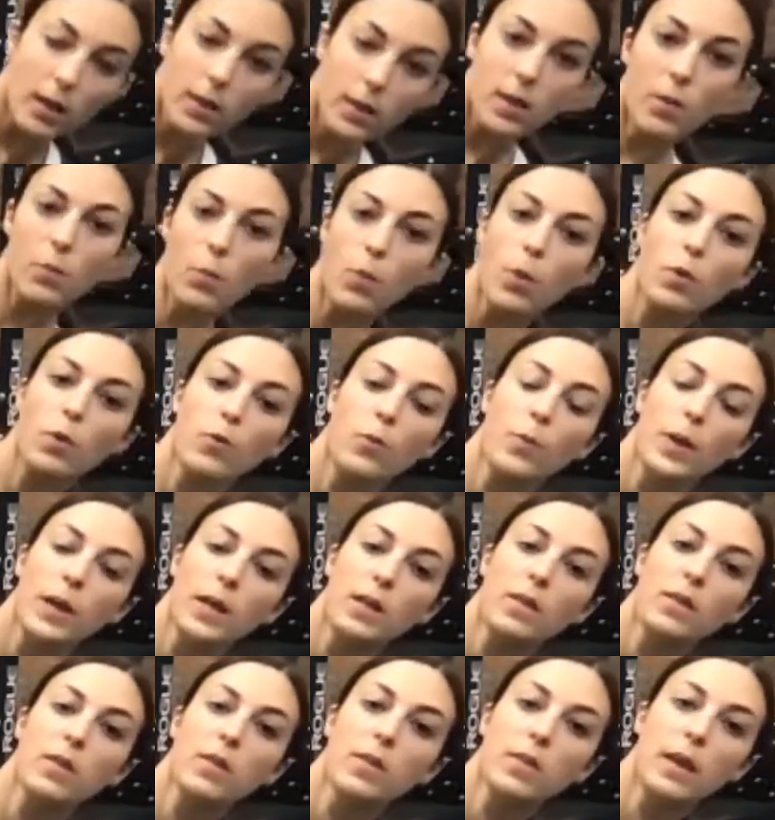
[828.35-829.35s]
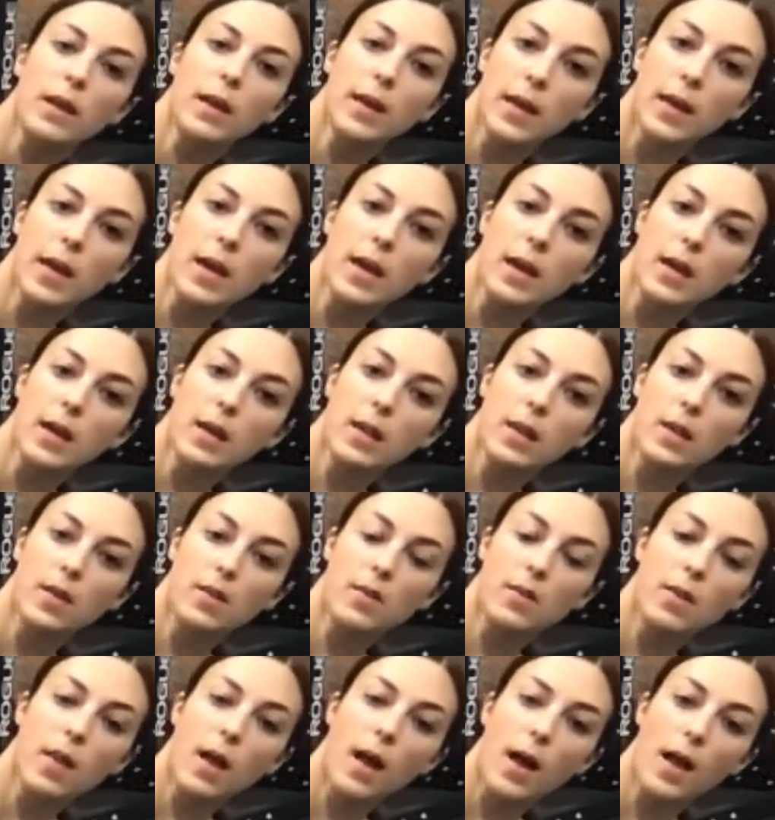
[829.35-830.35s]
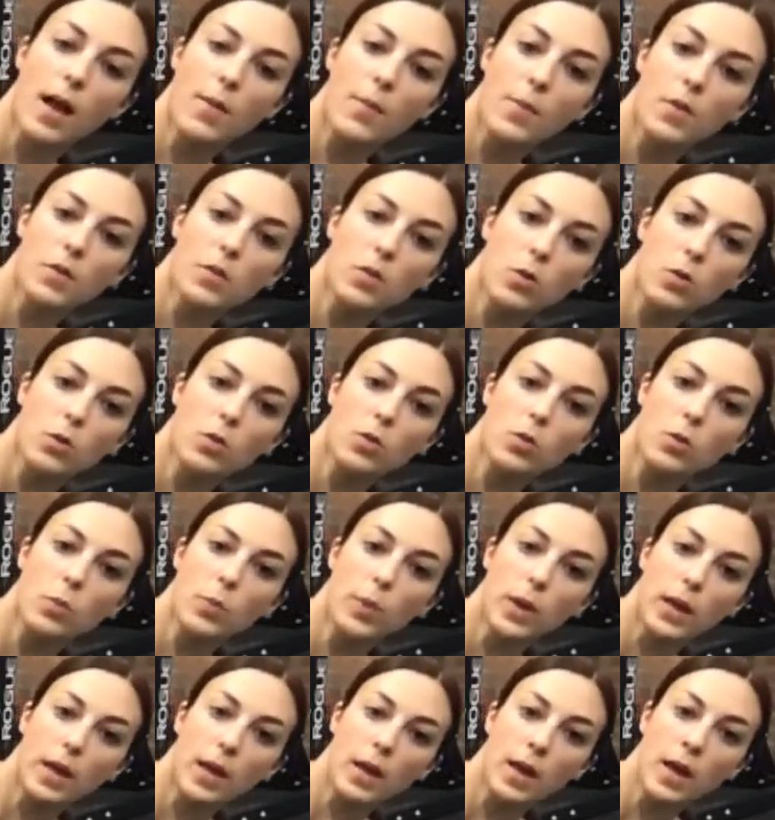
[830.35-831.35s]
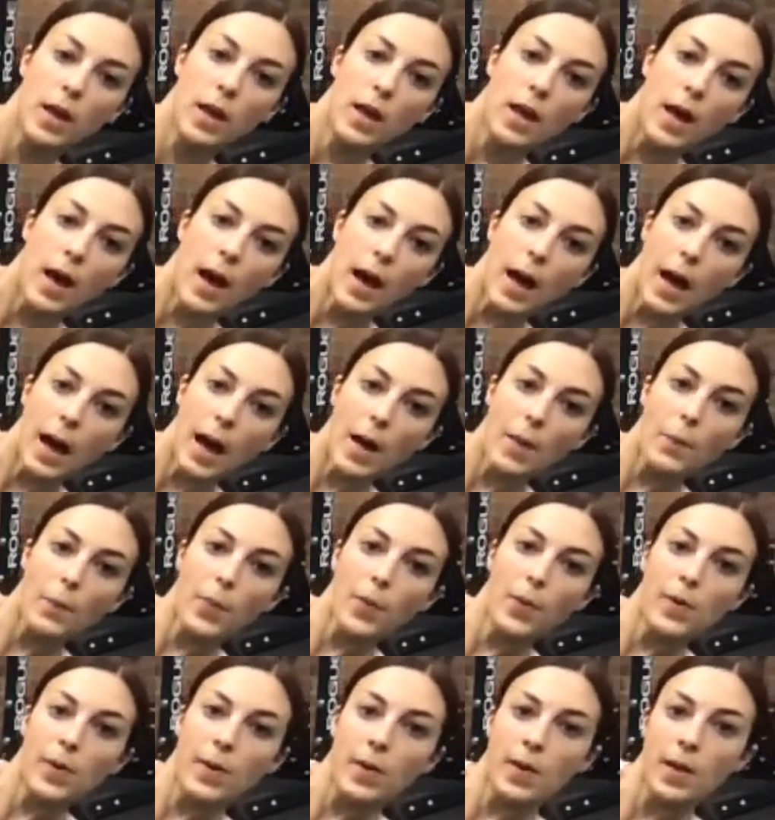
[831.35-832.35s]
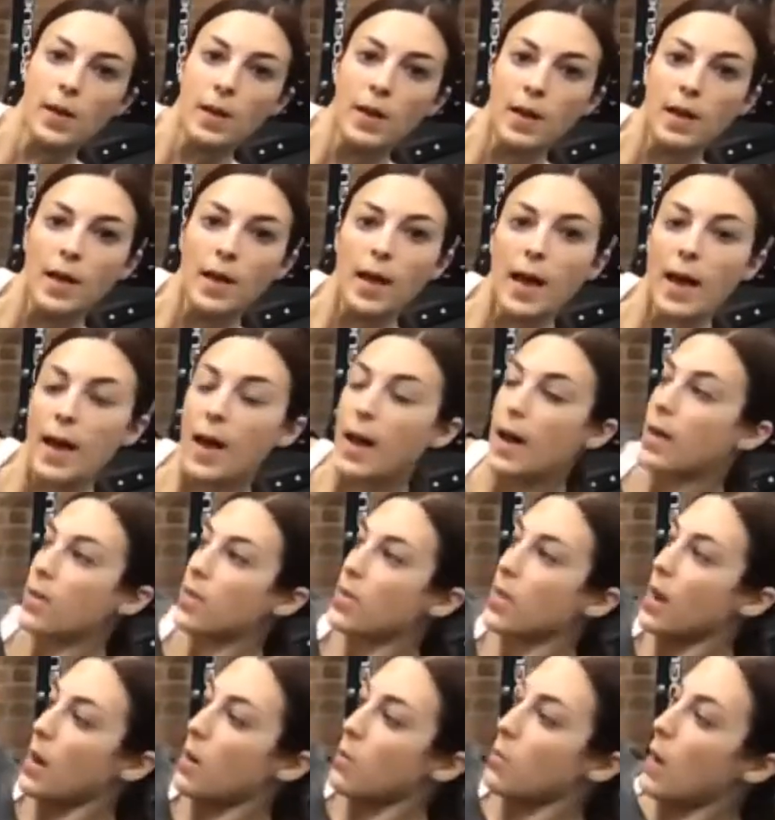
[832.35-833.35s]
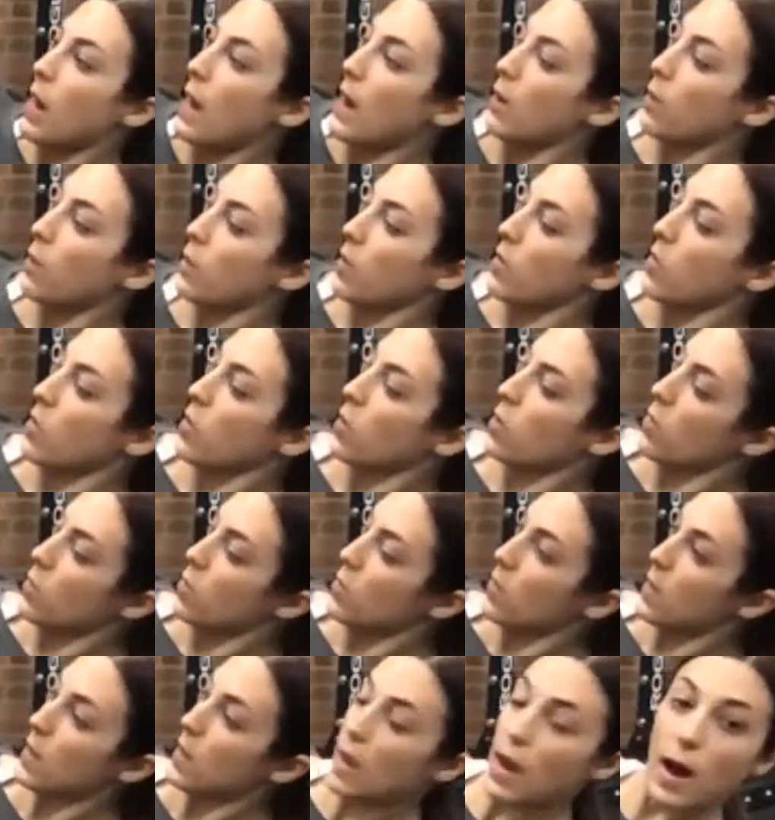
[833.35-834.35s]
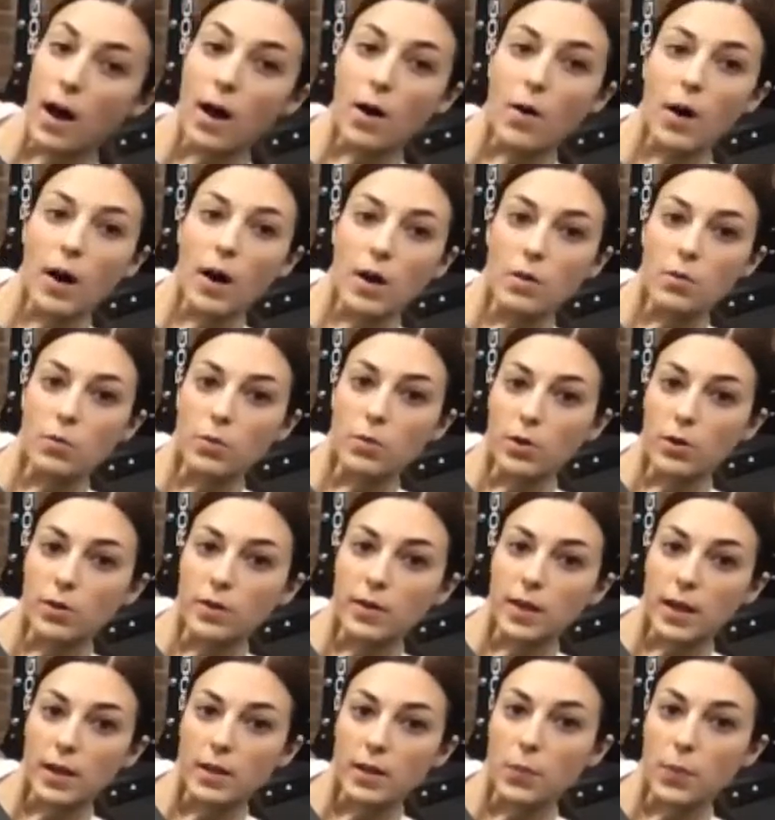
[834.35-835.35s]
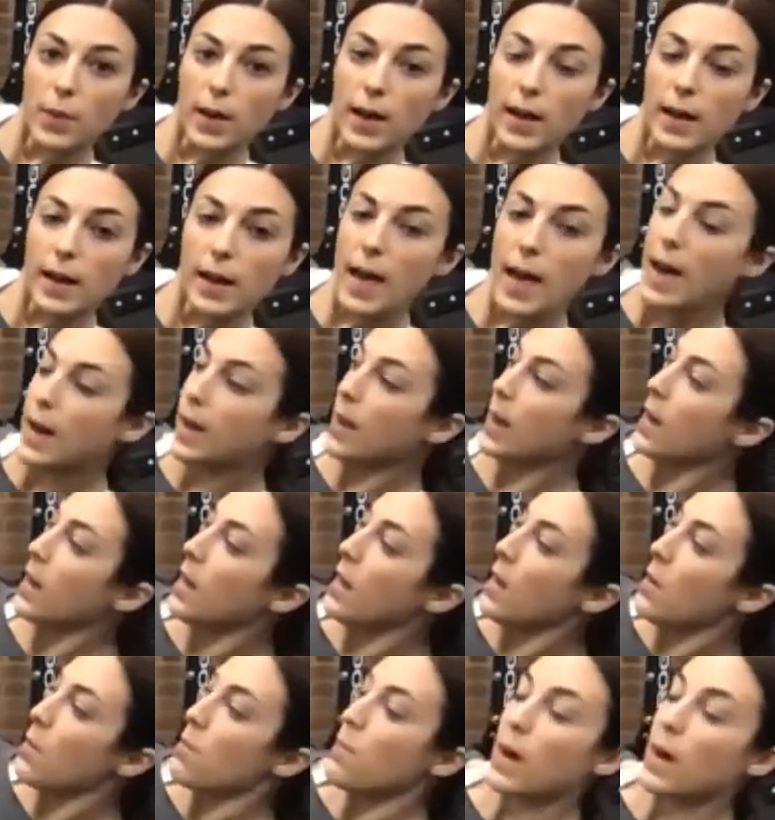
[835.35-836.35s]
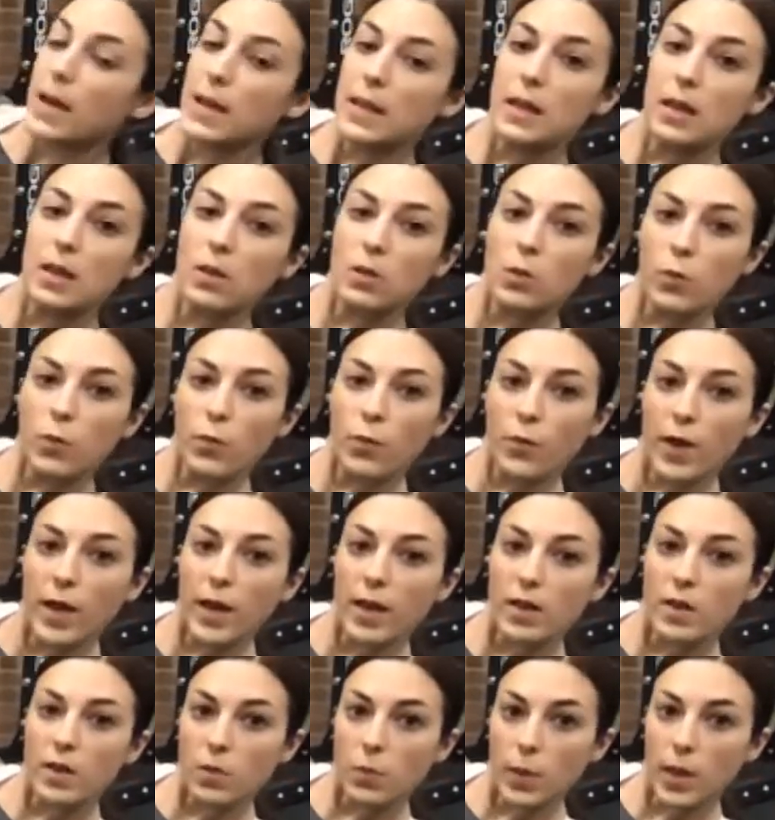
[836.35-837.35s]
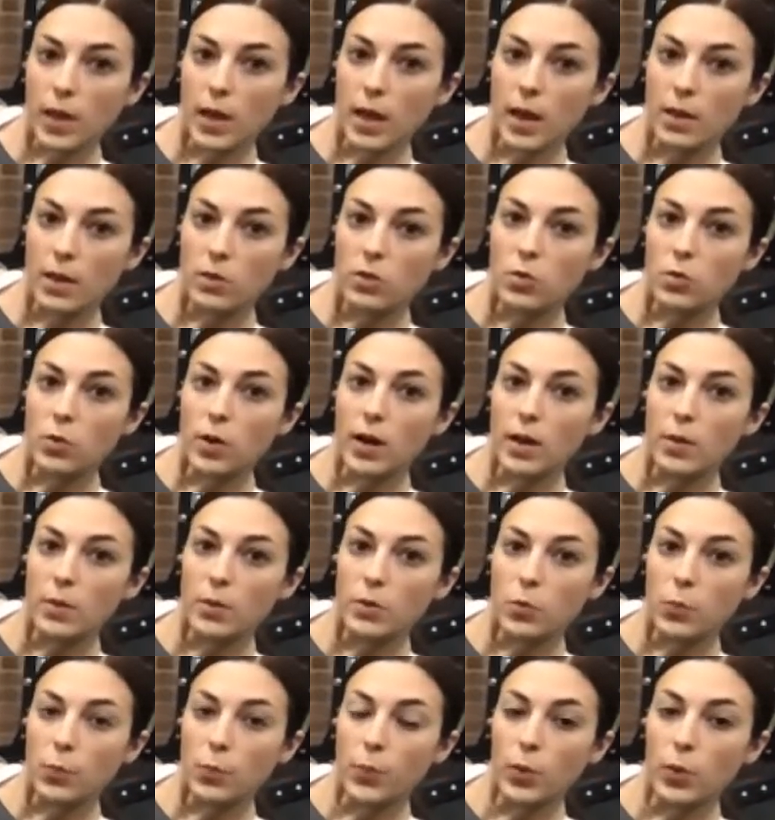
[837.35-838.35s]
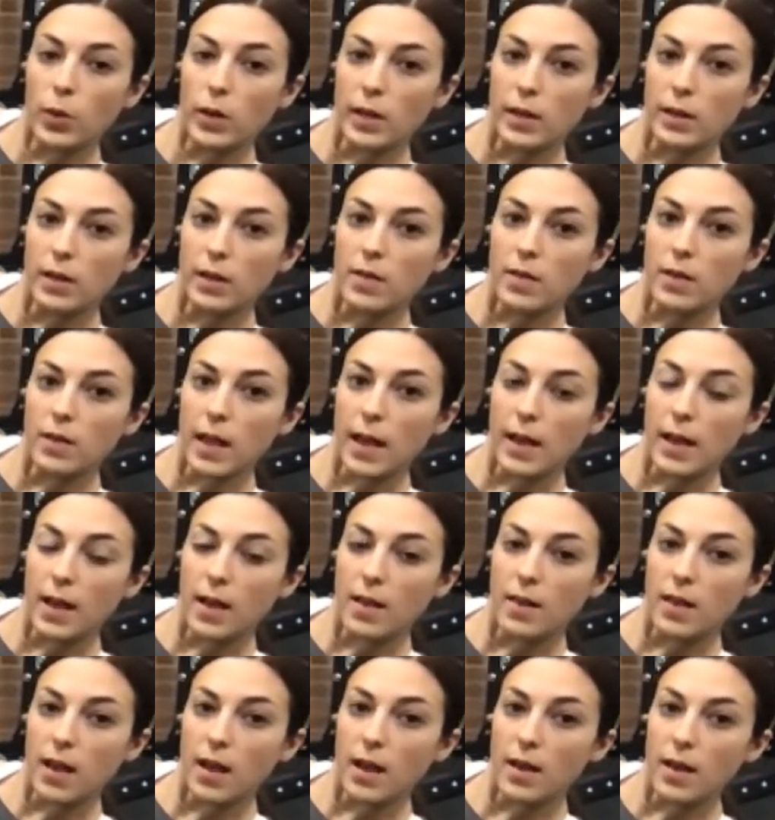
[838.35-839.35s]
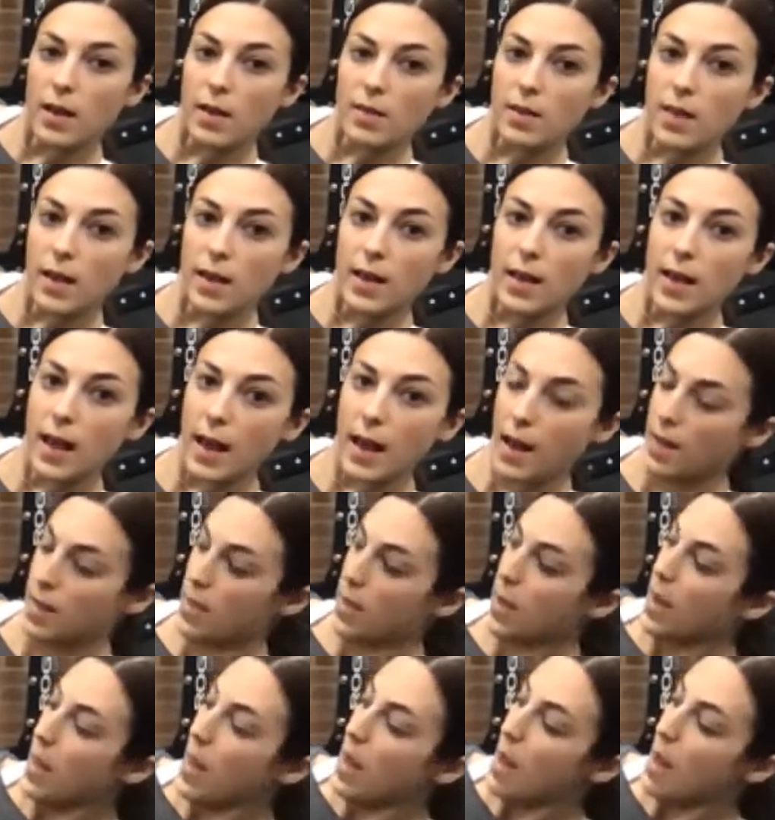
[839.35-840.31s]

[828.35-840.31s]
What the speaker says: The movement, the kick this time is going to be up and around. So you see how I rotate my leg, my knee to face me, and trying to pull in this leg as high as I can.